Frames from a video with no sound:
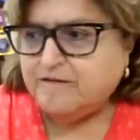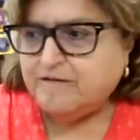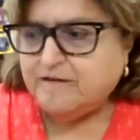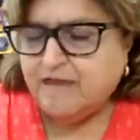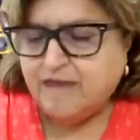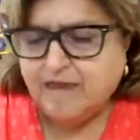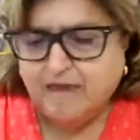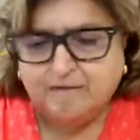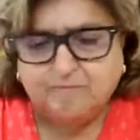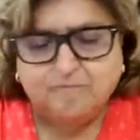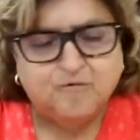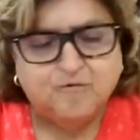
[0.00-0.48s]
the
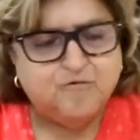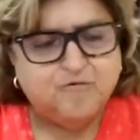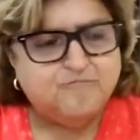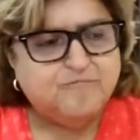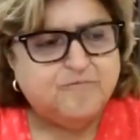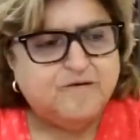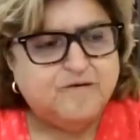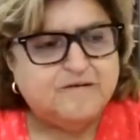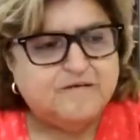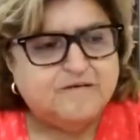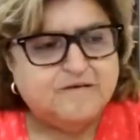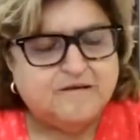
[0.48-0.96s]
gay
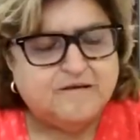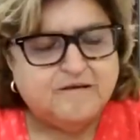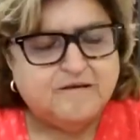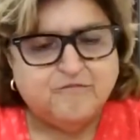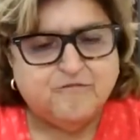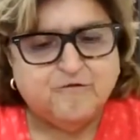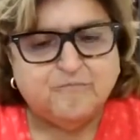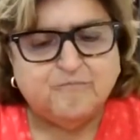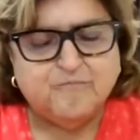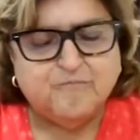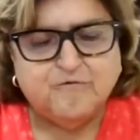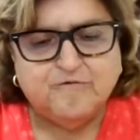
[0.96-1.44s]
movement, and
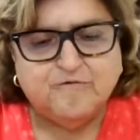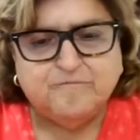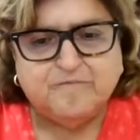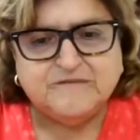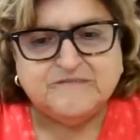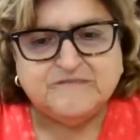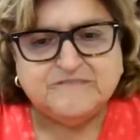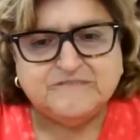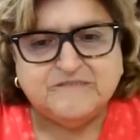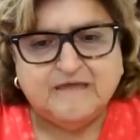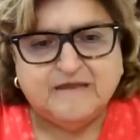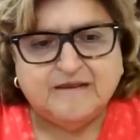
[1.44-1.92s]
other movements